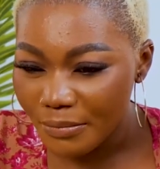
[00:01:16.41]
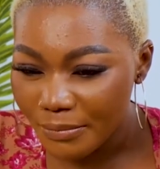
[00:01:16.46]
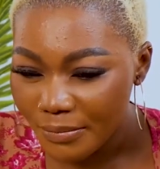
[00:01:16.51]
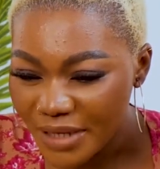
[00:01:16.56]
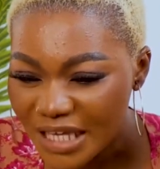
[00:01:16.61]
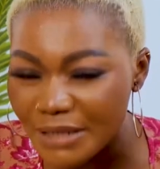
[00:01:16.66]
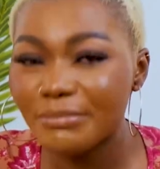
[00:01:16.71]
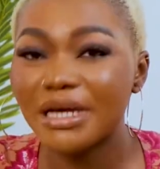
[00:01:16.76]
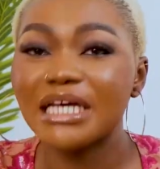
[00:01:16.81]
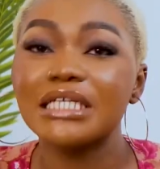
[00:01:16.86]

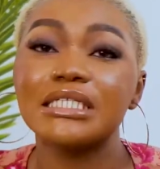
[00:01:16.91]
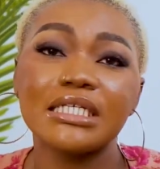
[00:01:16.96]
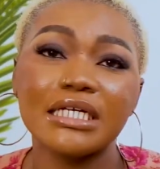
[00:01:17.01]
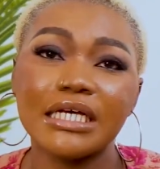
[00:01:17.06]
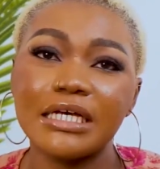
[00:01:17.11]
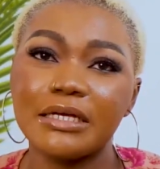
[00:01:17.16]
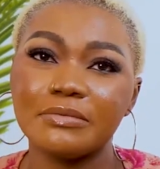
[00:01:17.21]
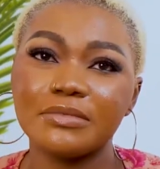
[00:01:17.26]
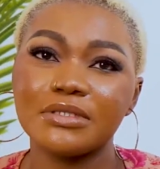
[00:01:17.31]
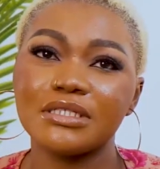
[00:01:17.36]
in my
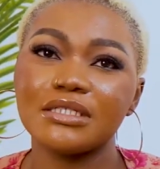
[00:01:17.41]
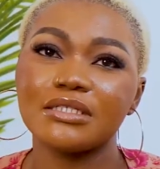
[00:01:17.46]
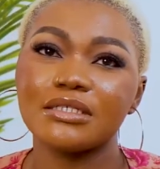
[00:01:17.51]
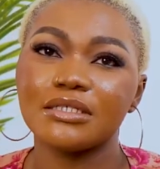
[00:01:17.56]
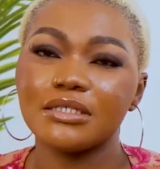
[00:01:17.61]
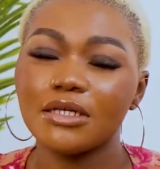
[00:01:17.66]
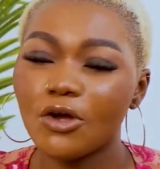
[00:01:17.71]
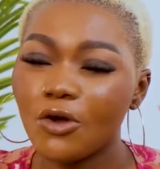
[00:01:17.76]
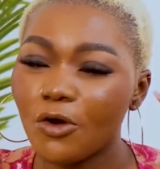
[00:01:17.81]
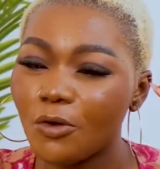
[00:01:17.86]
DMs
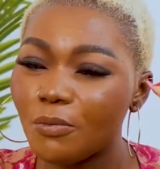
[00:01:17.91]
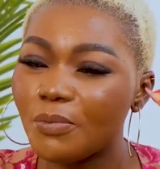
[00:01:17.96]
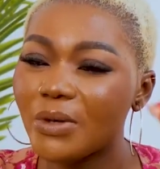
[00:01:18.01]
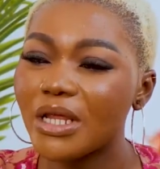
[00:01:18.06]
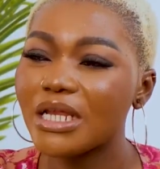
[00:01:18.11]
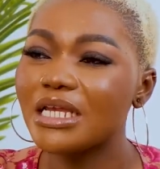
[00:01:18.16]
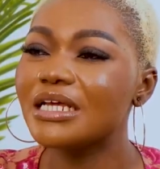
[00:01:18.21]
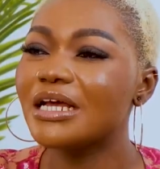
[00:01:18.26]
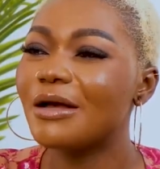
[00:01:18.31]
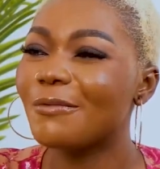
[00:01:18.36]

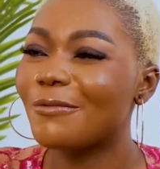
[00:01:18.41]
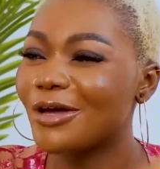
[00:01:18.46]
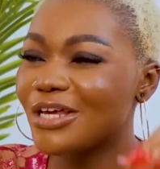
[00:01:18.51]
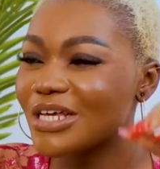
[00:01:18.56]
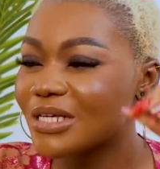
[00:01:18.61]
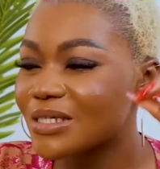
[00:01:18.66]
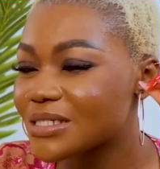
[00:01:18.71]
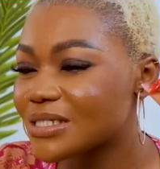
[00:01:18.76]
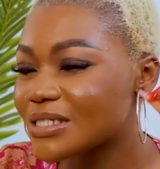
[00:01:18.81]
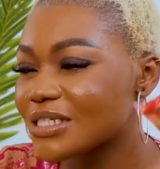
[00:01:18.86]
complaining about
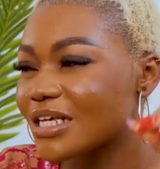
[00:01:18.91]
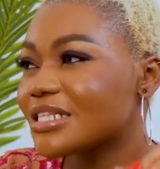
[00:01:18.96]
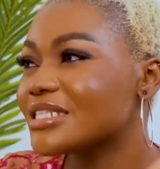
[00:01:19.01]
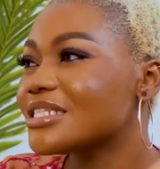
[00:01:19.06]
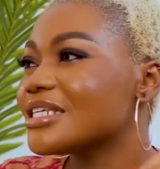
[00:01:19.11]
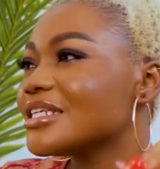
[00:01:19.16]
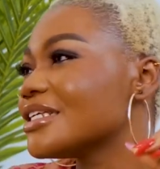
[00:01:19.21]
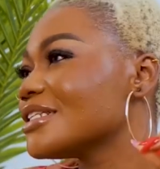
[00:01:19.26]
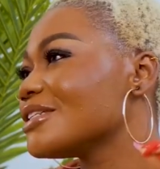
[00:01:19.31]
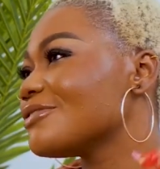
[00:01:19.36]
a
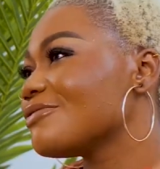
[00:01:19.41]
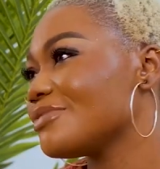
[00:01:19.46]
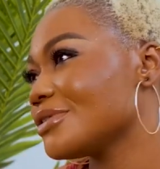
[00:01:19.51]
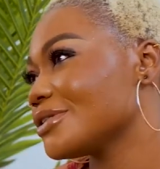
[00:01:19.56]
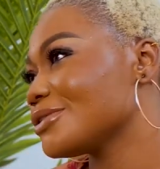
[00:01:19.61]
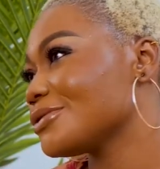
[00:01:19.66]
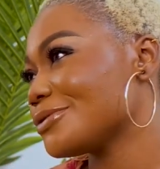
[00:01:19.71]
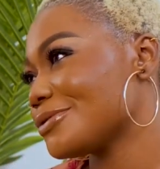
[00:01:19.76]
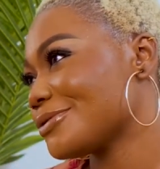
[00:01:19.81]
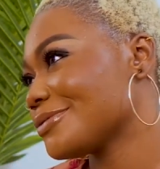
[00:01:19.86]
certain
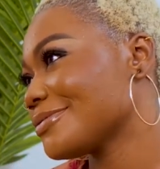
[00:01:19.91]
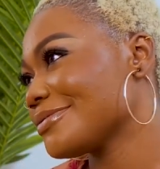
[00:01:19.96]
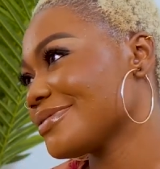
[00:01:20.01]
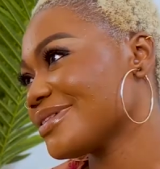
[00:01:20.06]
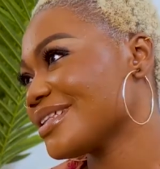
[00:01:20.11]
individual.